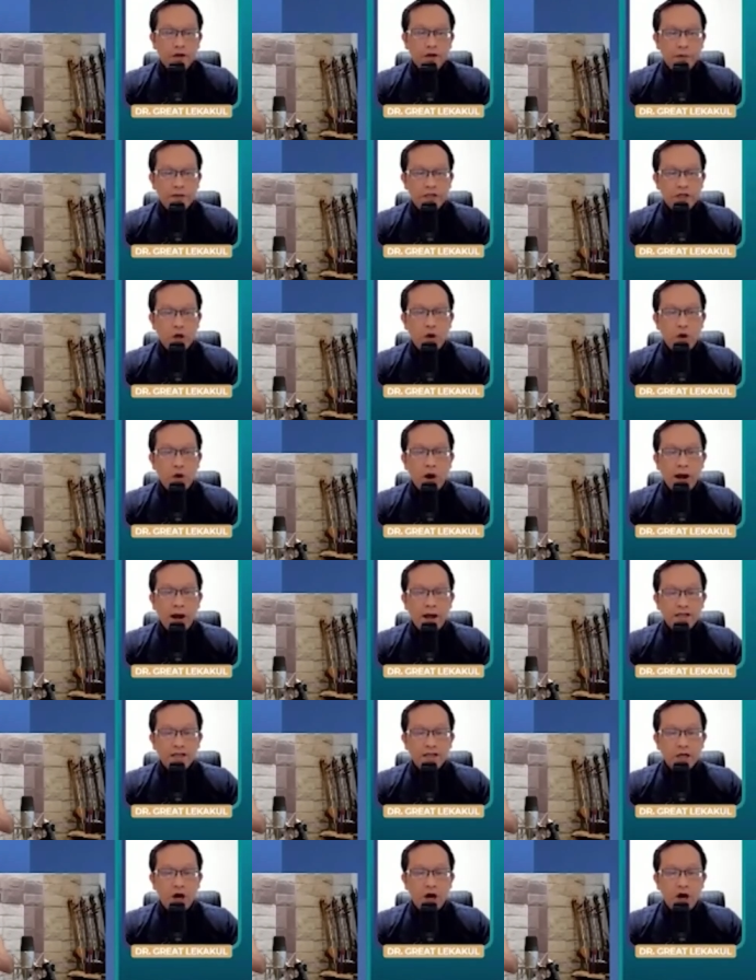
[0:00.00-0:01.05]
The musical
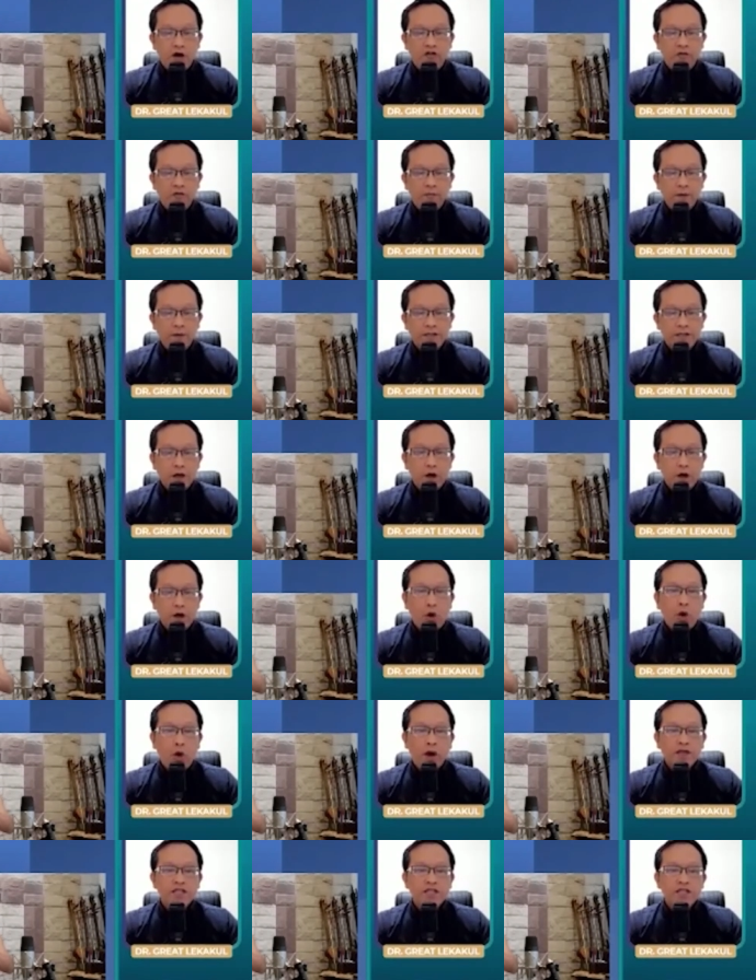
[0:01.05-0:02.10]
character of Mister
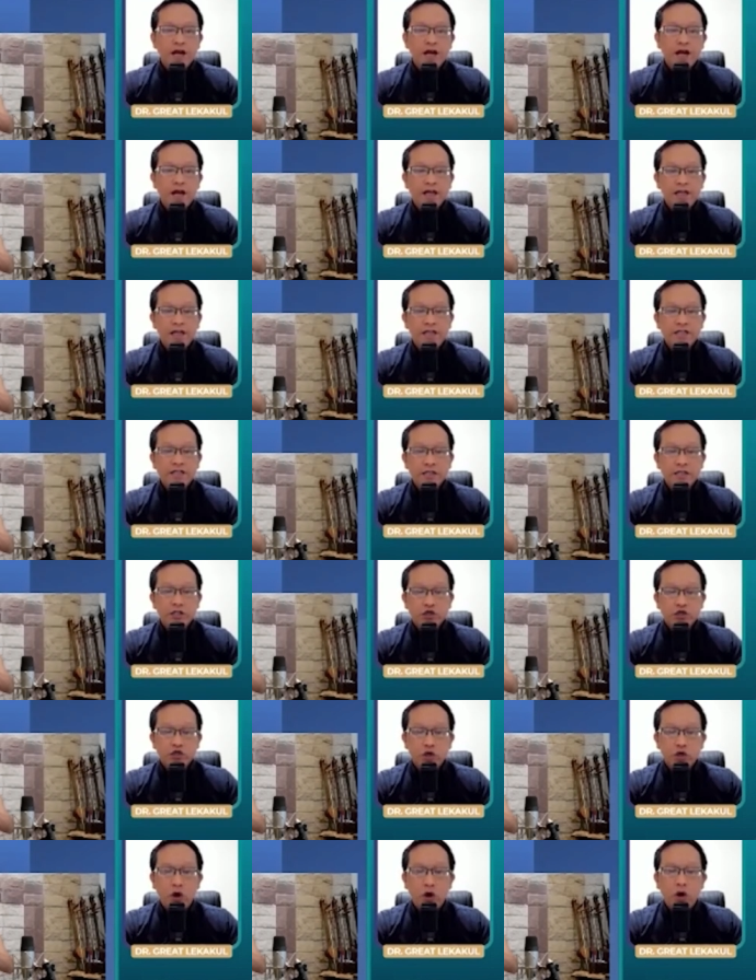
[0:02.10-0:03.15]
Kwanchai is the
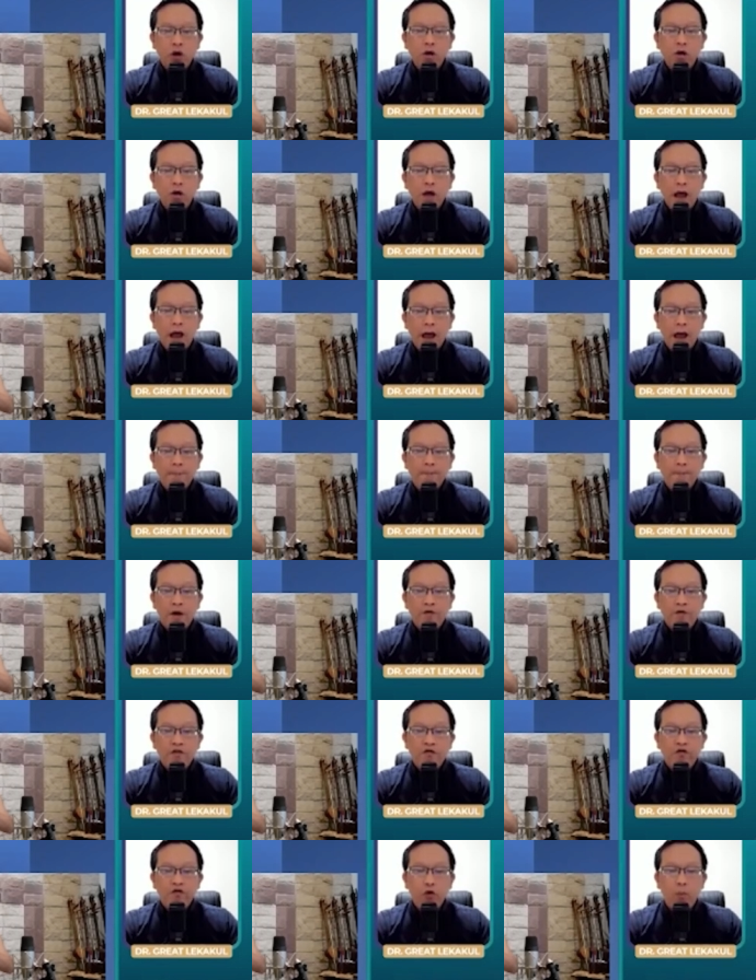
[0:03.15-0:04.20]
strong and
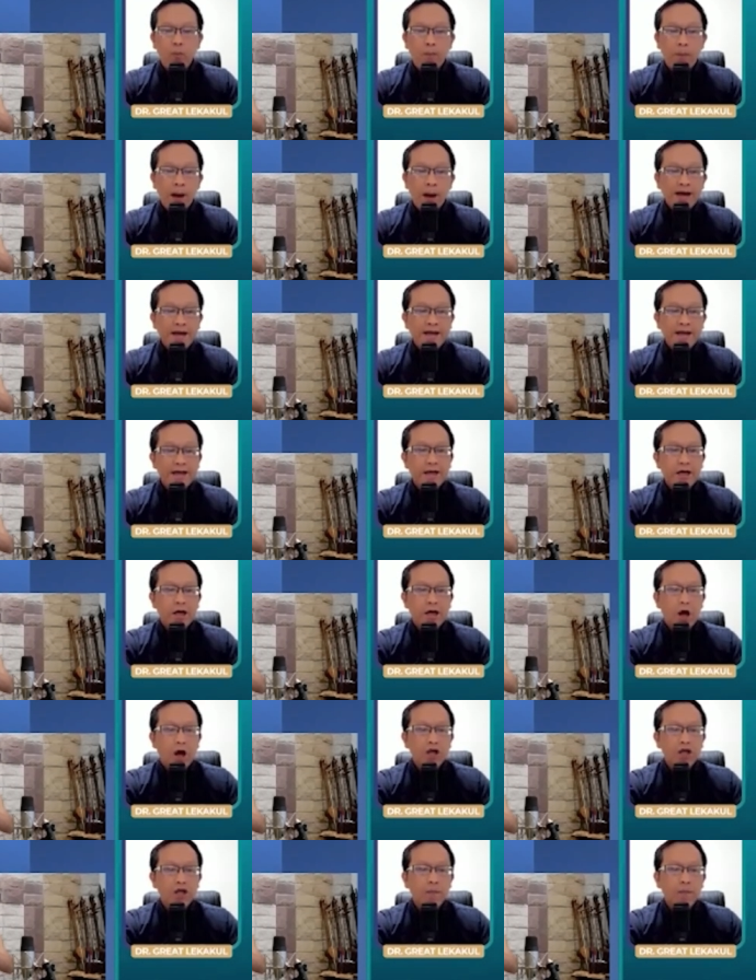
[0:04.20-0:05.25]
powerful plucking
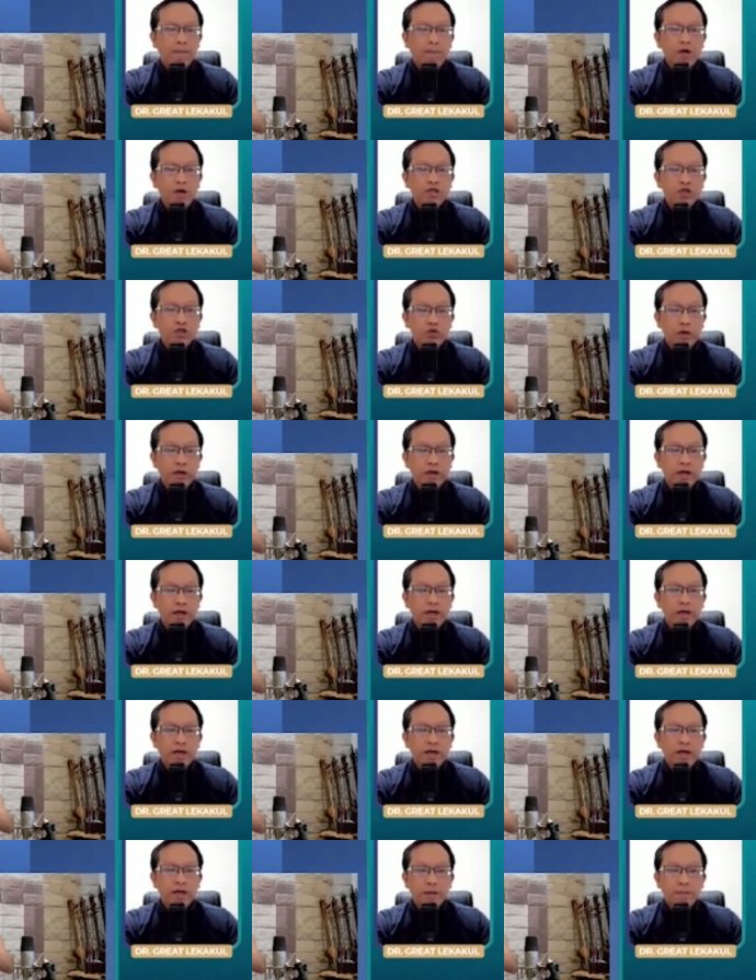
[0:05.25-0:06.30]
on the box string
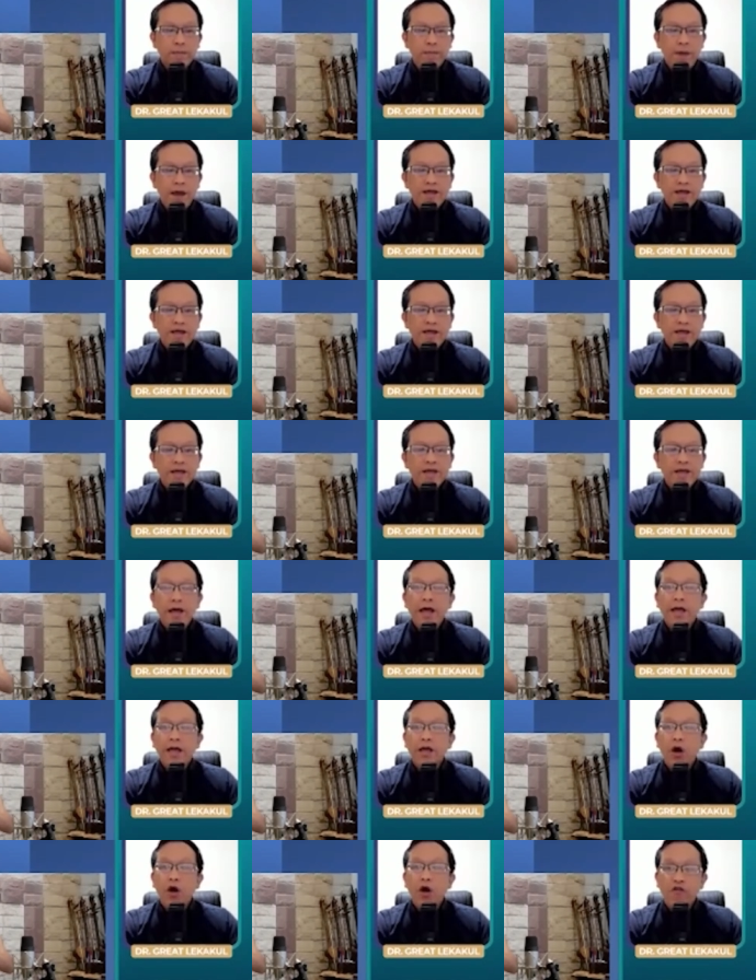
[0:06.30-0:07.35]
in making
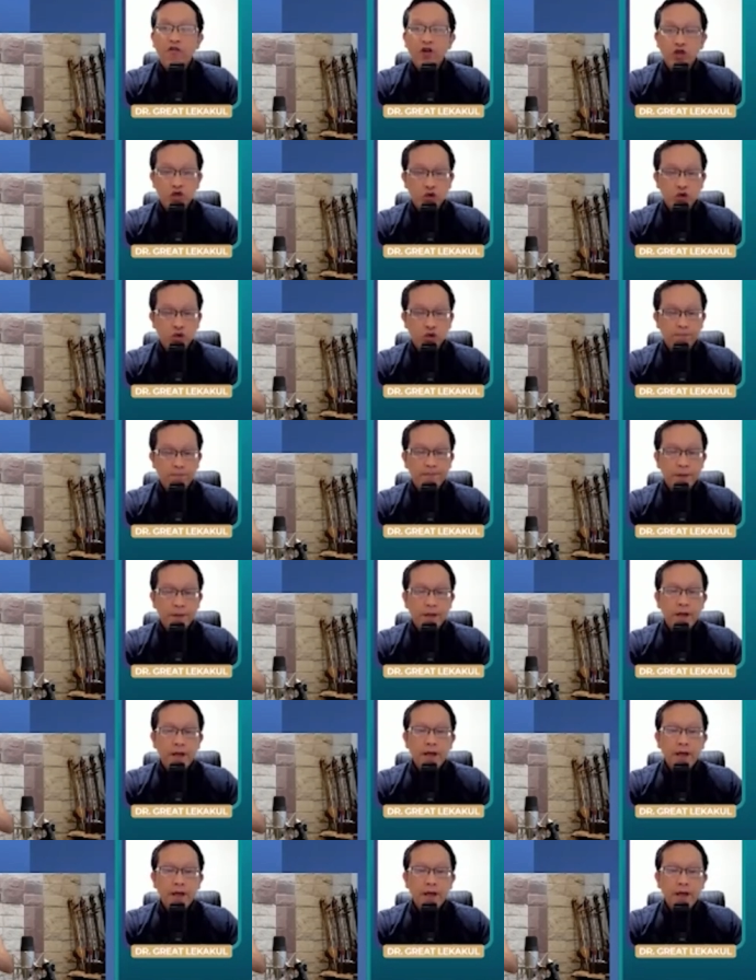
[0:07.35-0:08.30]
an overtone.